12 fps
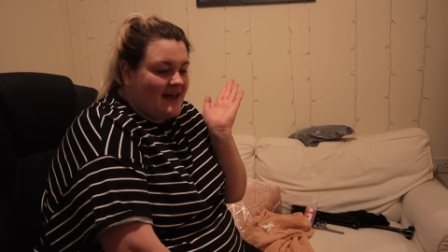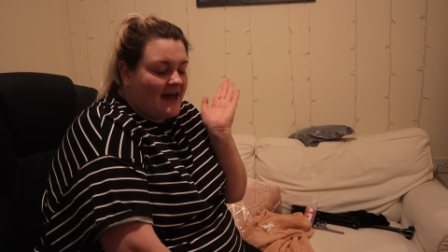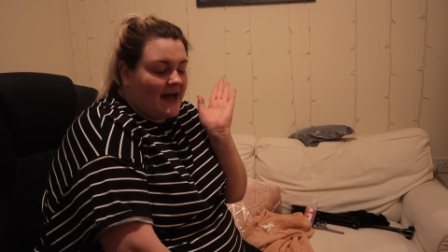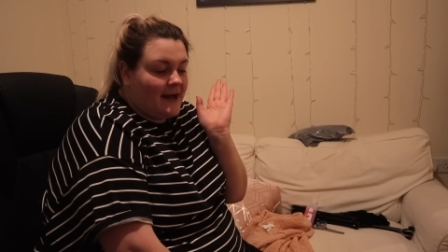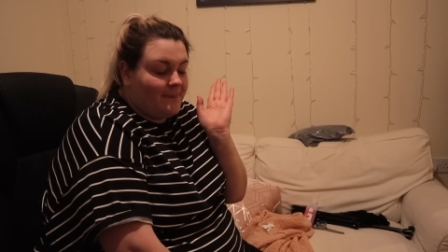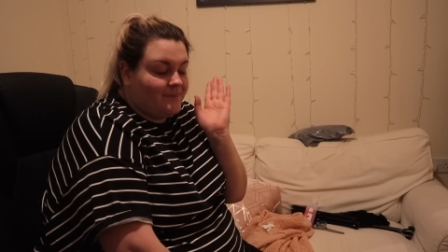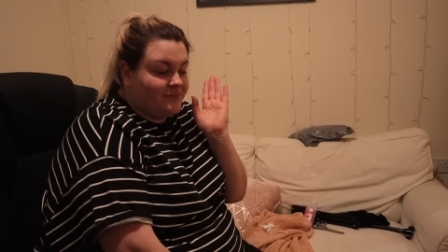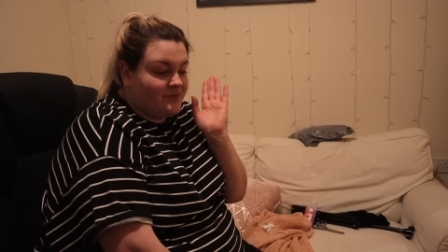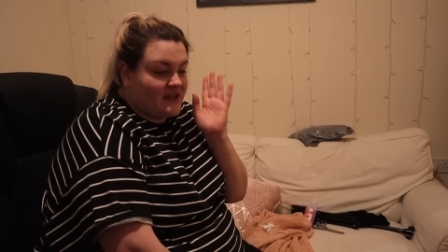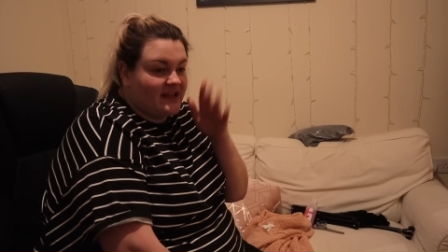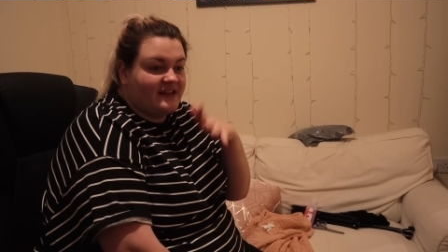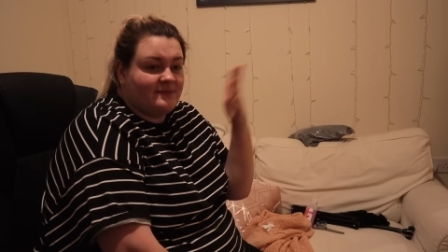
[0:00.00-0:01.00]

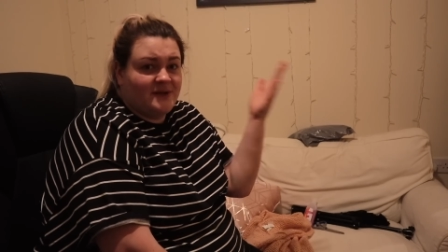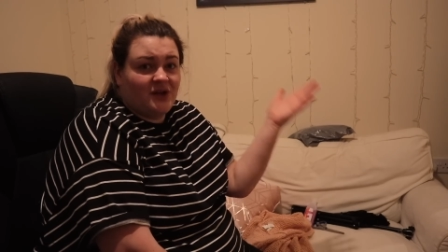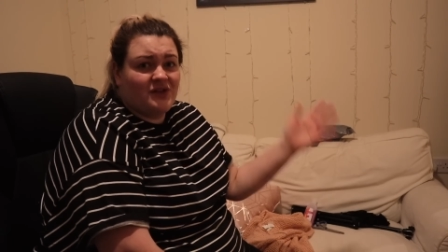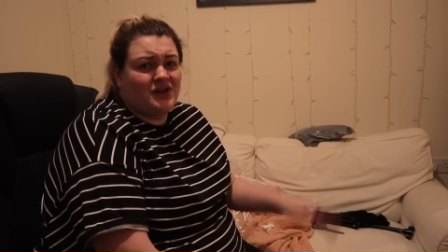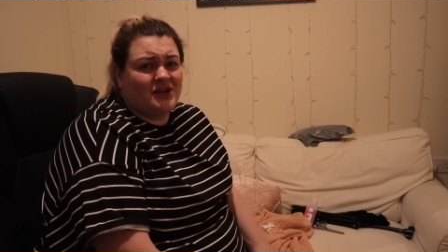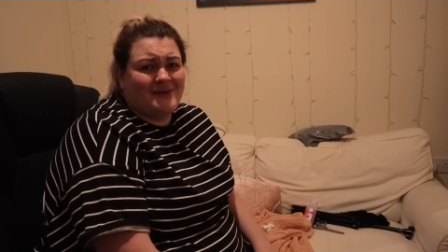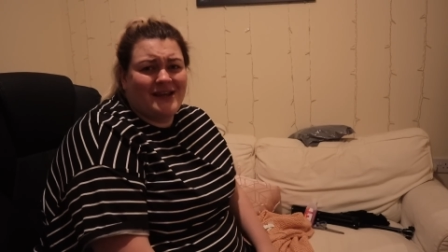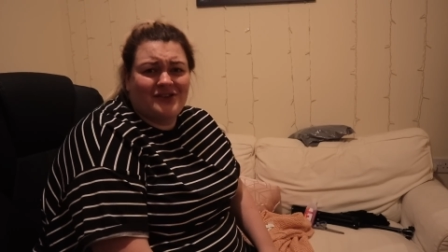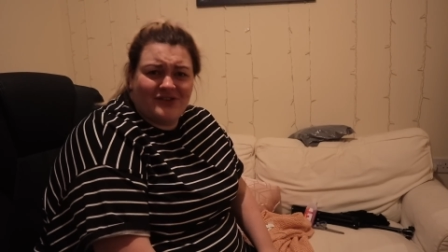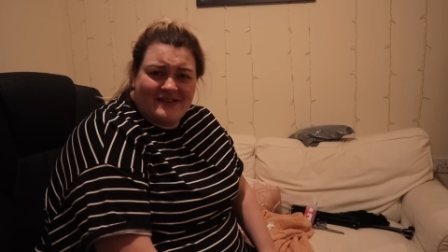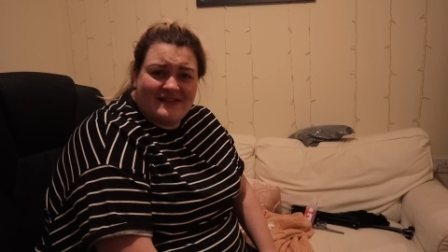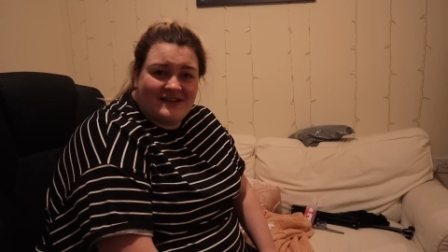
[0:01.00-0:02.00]
that lets me know that you're going to be
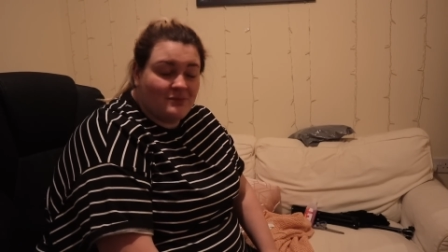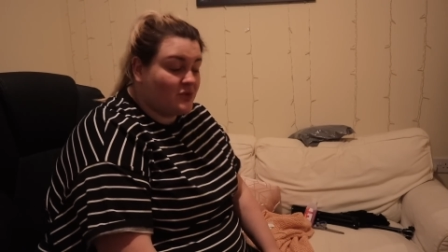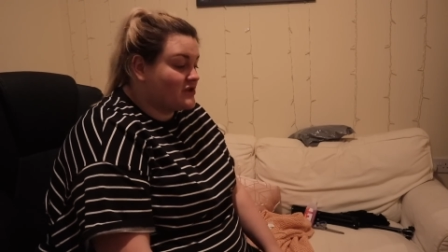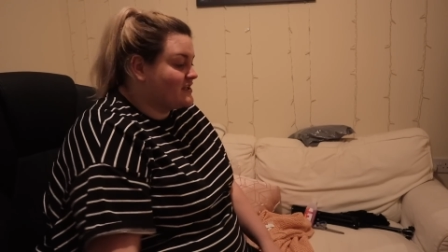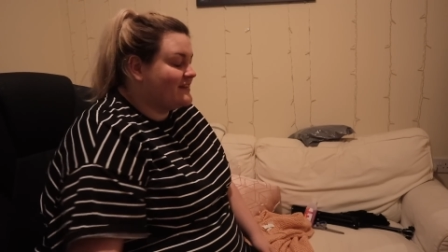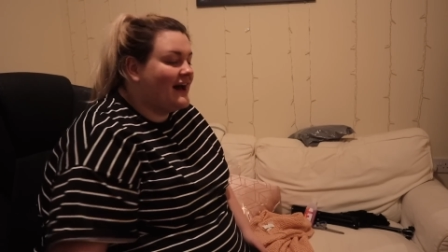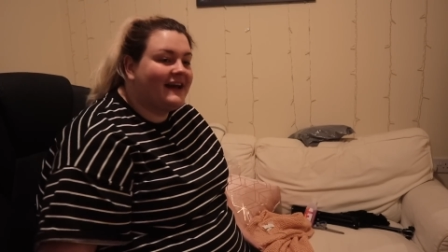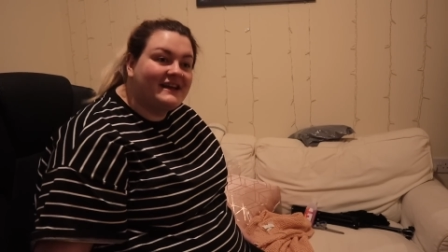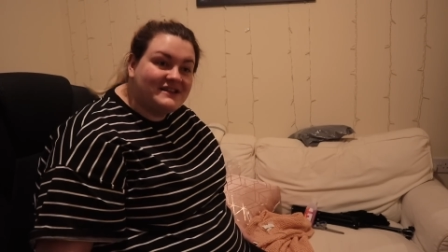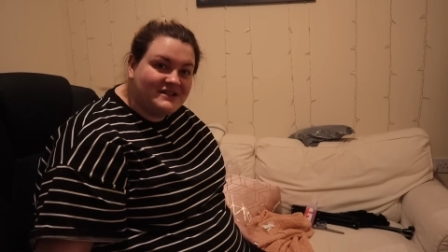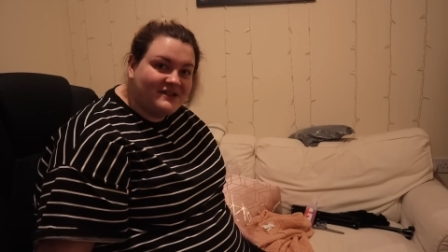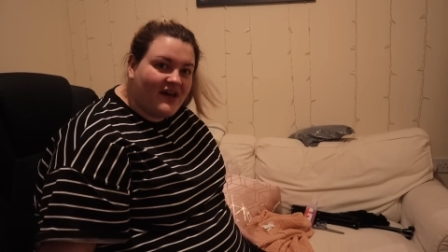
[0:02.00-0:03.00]
interested in watching that, I
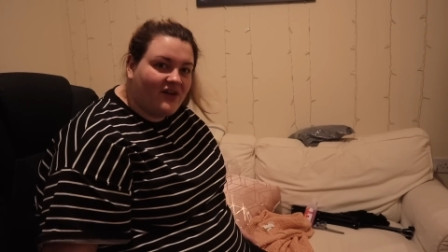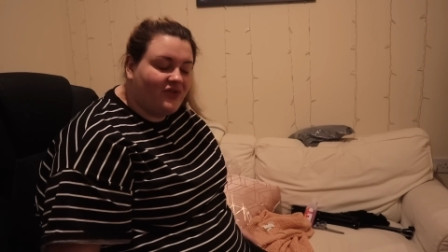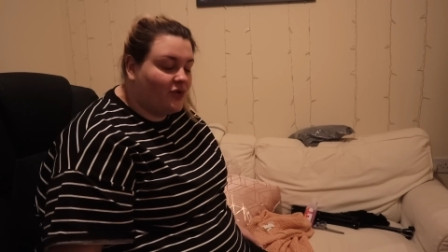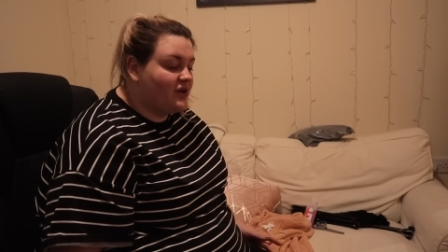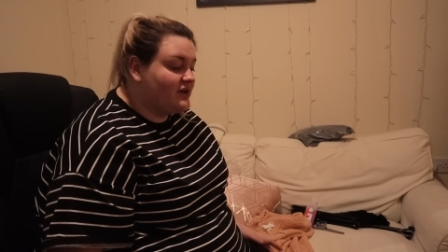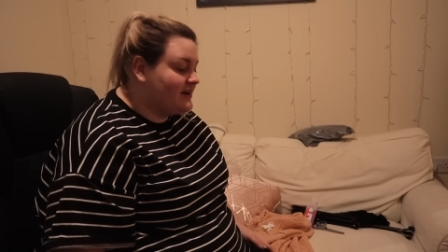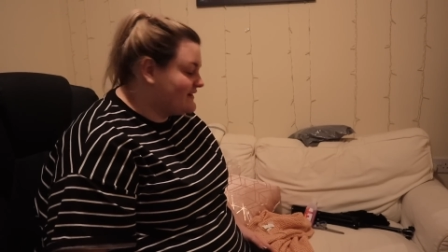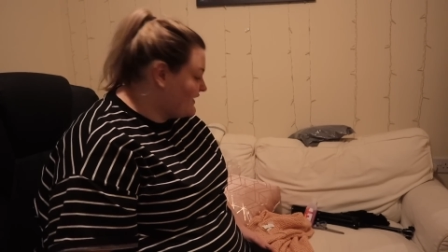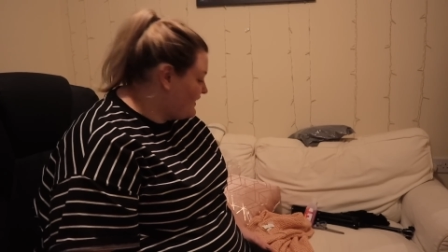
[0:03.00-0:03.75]
can do that for you, because